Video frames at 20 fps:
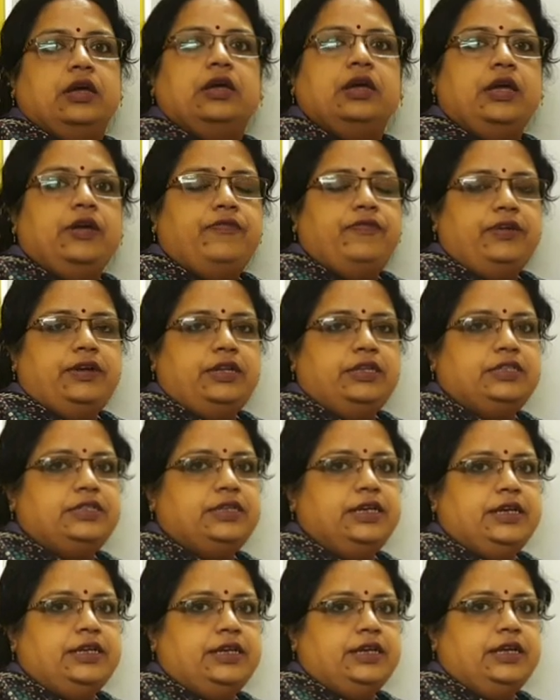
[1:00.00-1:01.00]
if it is
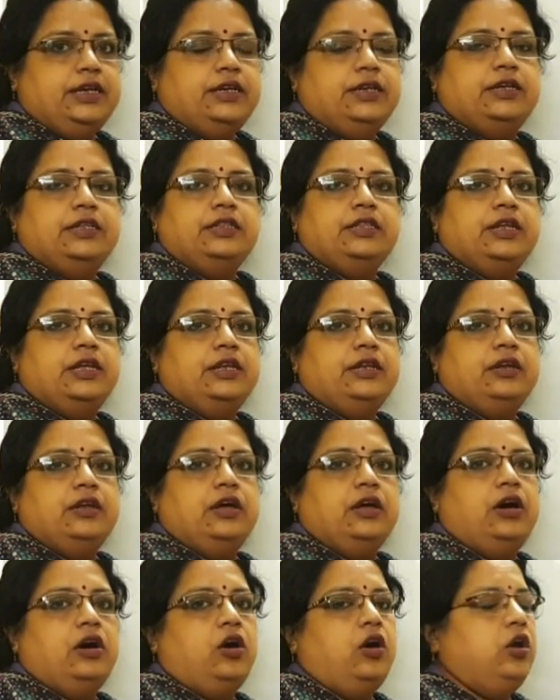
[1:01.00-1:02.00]
static, then
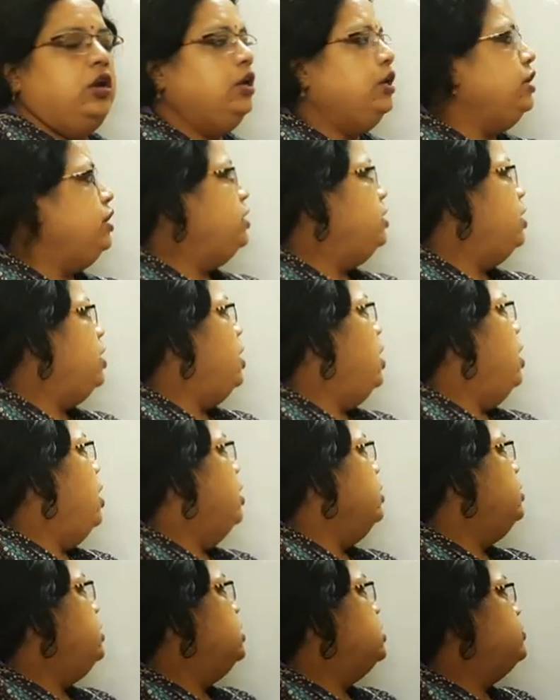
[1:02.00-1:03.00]
only
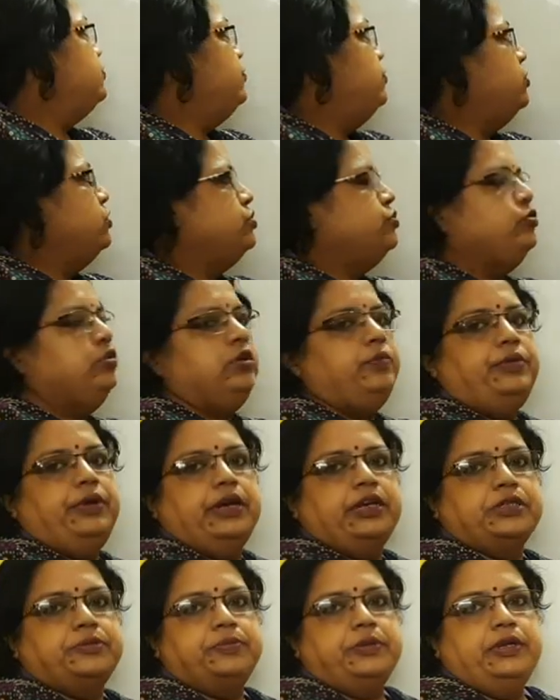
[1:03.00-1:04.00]
this force will be
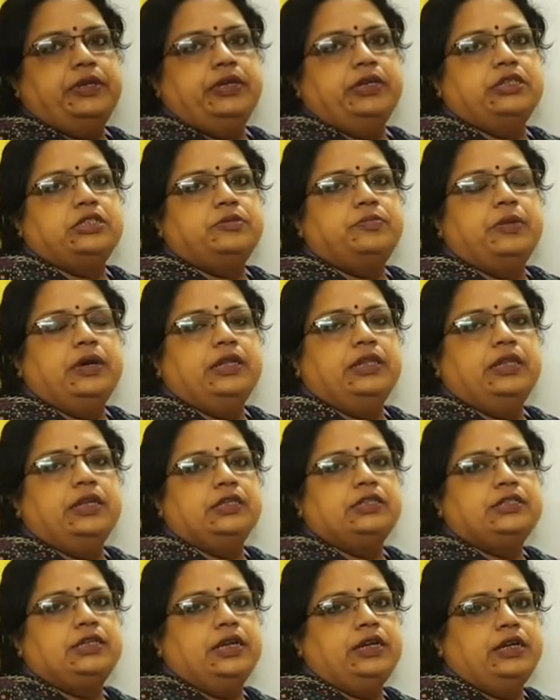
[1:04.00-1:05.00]
experienced by the
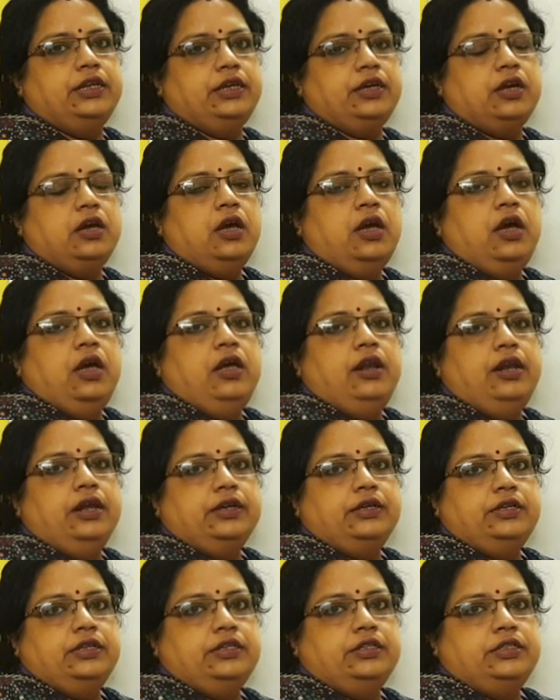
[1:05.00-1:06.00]
static
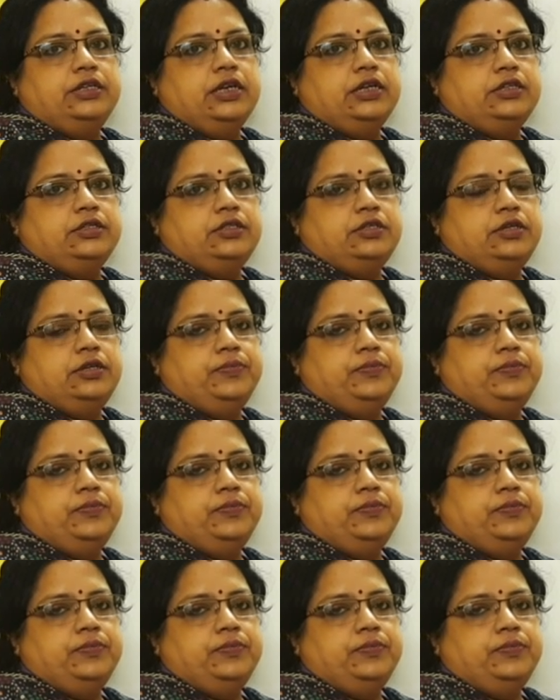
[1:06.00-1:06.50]
electric charge.